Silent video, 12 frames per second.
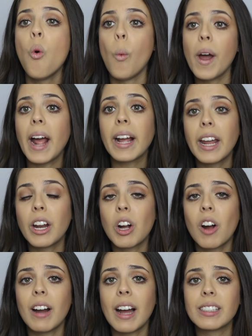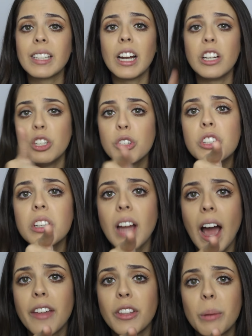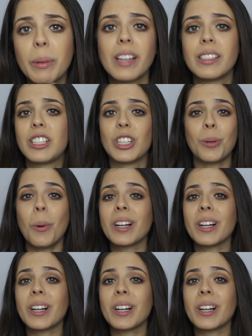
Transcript: when I get in a car accident and you shouldn't either because it just